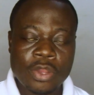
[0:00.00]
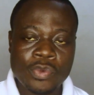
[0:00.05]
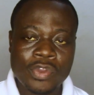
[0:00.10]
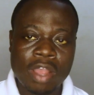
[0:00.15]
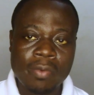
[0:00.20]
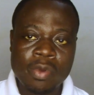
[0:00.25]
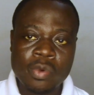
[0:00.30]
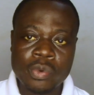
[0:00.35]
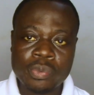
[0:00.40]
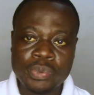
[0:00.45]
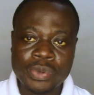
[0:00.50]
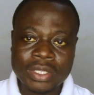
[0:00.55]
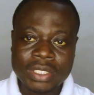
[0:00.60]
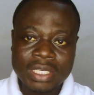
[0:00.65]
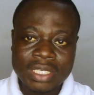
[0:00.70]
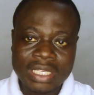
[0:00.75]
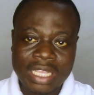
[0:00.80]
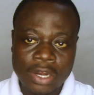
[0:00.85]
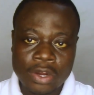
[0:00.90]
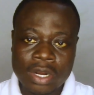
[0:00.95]
you come and
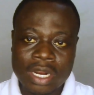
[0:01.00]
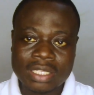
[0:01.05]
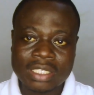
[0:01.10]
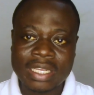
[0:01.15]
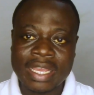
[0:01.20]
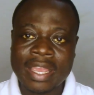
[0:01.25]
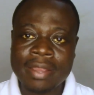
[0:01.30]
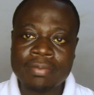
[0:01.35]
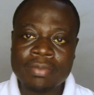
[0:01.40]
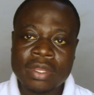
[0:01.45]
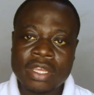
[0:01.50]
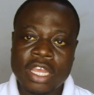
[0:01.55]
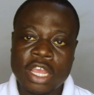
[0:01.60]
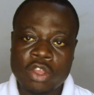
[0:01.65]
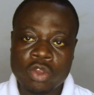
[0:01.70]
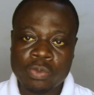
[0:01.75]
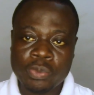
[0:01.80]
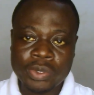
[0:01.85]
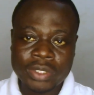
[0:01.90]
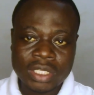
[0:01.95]
repeat it another time,
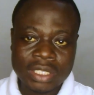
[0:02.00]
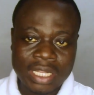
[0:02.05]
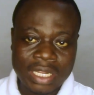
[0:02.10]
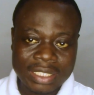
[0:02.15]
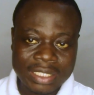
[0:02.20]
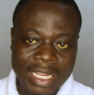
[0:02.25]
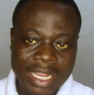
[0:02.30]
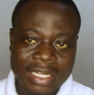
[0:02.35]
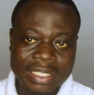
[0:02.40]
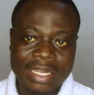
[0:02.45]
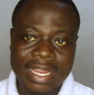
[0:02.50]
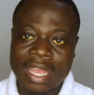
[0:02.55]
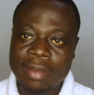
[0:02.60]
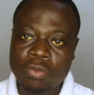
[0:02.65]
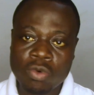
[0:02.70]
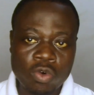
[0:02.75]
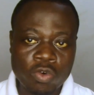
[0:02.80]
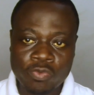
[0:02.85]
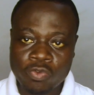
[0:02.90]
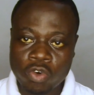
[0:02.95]
and you repeat it the 3rd
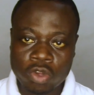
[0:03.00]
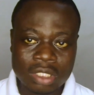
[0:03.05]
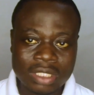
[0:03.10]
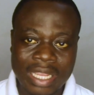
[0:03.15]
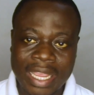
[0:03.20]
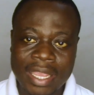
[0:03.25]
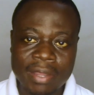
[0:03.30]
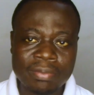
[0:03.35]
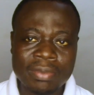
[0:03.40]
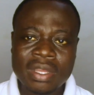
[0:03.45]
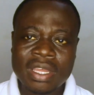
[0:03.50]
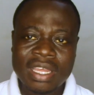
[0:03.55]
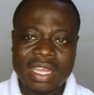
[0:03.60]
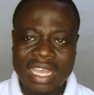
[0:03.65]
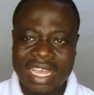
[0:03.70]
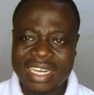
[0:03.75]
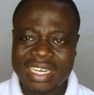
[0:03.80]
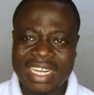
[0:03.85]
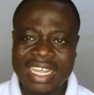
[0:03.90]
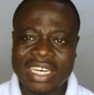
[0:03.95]
time or 4th time,
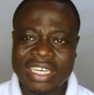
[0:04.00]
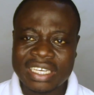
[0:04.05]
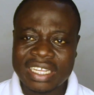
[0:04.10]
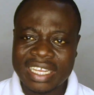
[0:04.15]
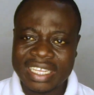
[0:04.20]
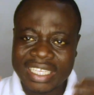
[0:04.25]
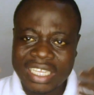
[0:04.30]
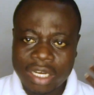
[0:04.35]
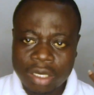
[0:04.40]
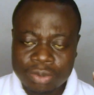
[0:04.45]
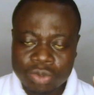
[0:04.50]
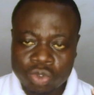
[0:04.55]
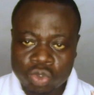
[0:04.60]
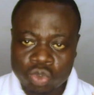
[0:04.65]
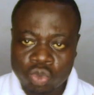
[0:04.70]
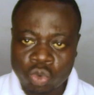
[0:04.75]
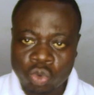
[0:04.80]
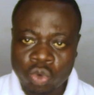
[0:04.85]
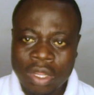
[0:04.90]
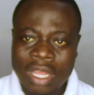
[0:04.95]
and then it helps
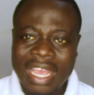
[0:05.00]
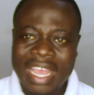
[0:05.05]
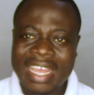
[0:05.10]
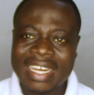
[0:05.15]
you to.